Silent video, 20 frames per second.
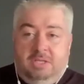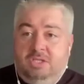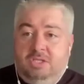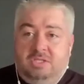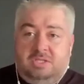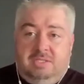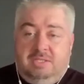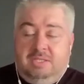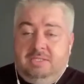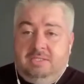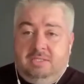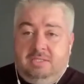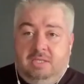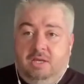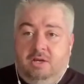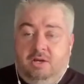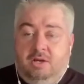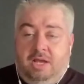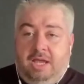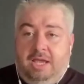just this
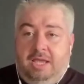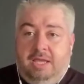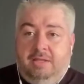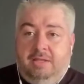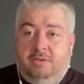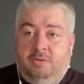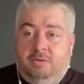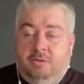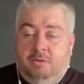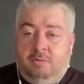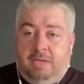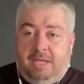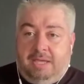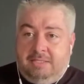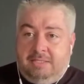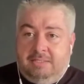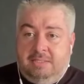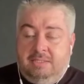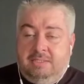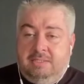year, I had 2
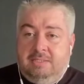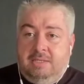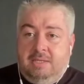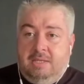exits